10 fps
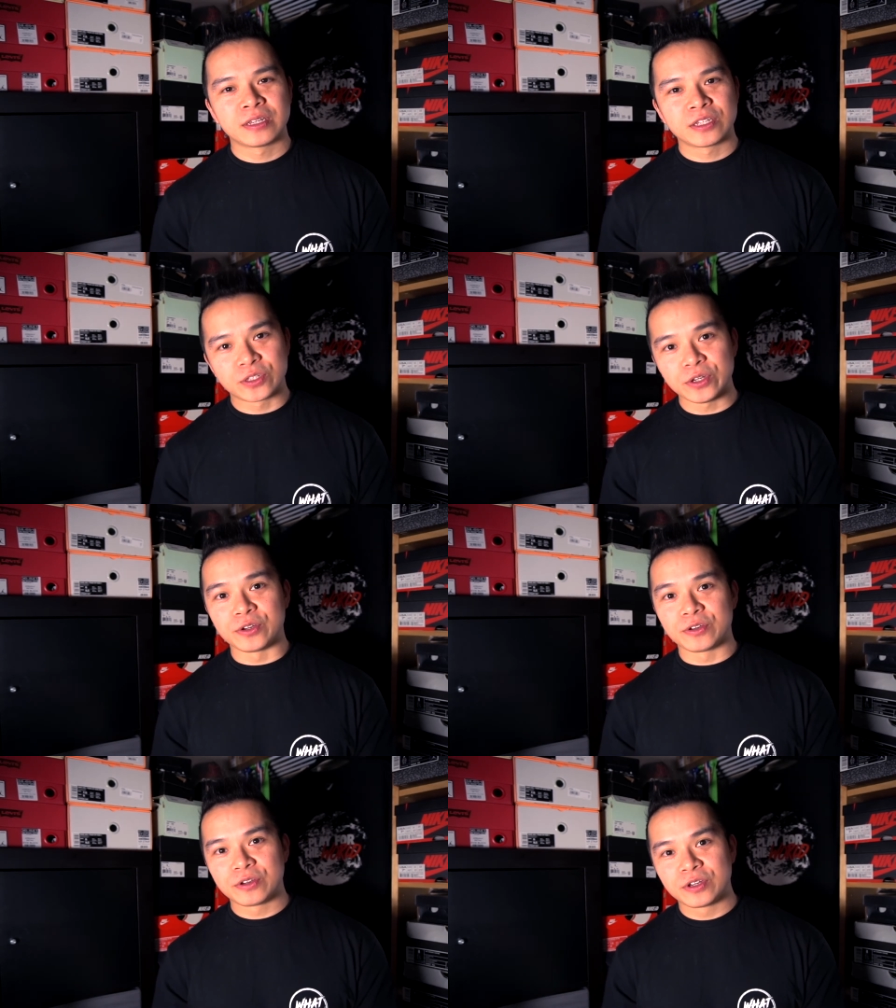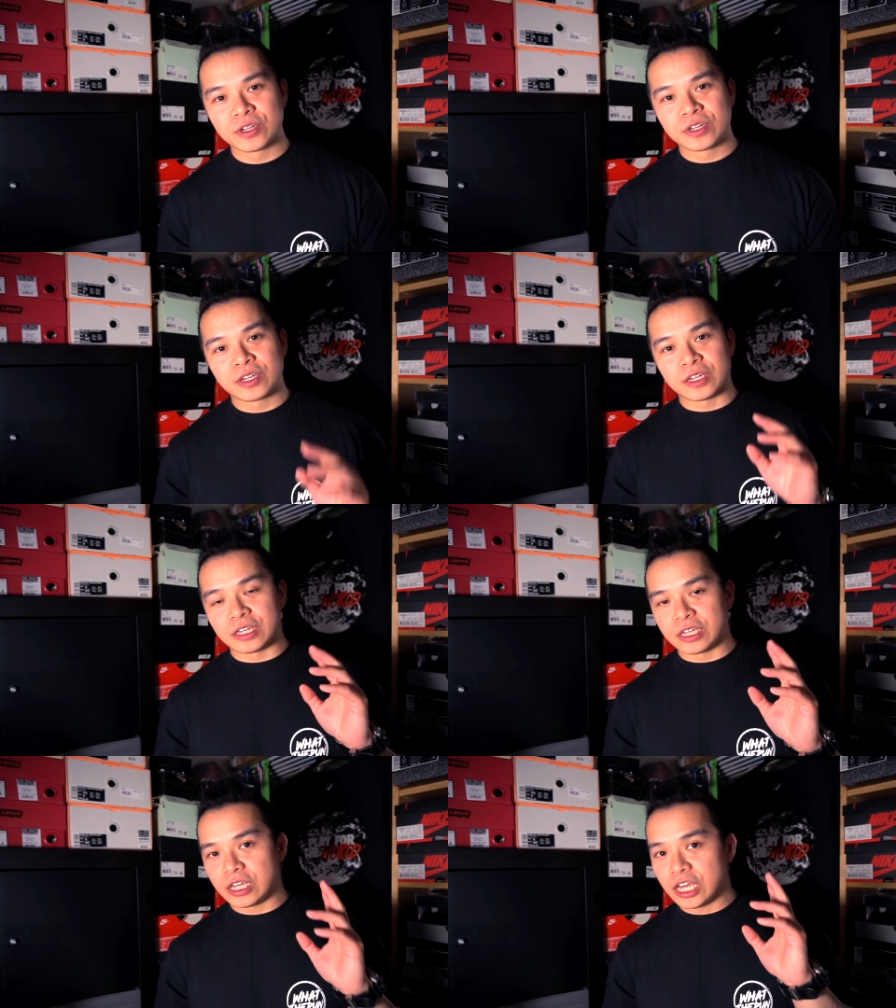So,
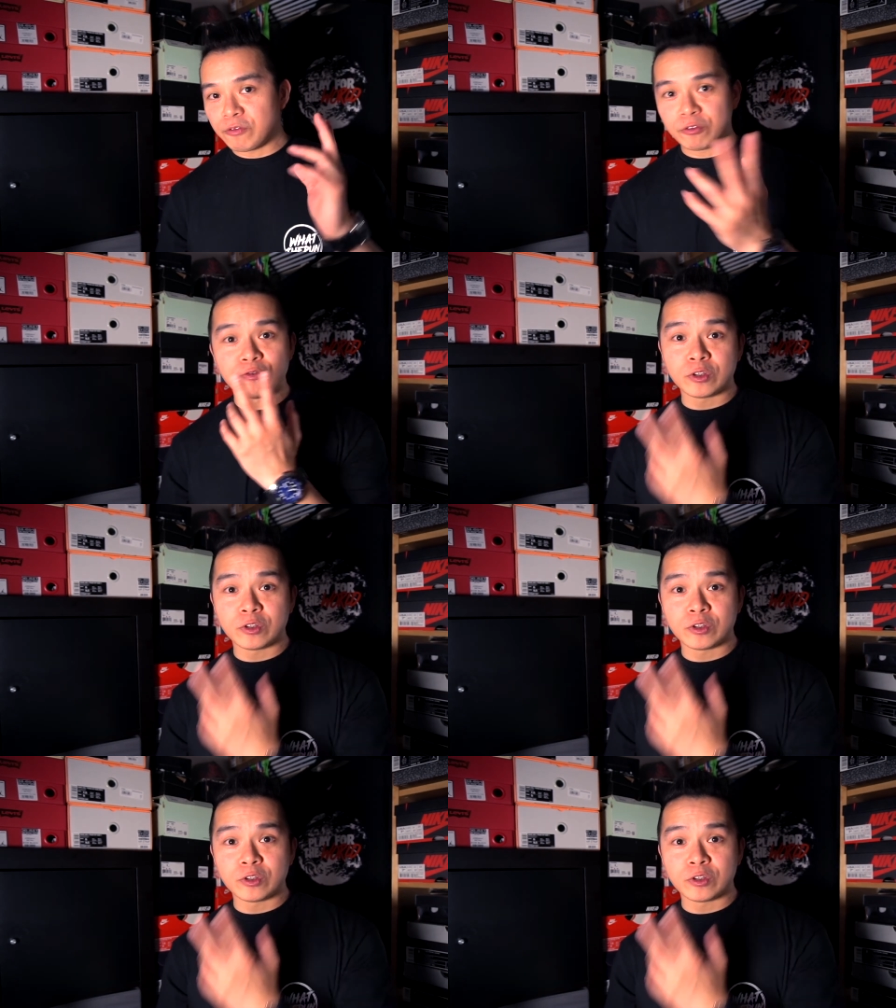if you've